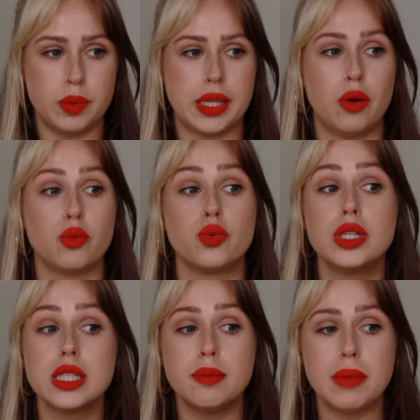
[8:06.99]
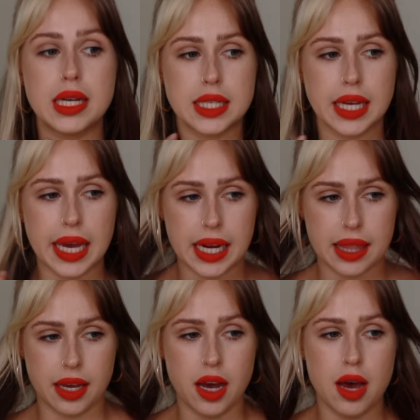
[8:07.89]
without really messing
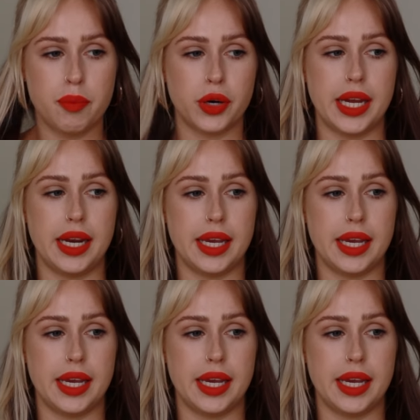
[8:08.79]
anything up or getting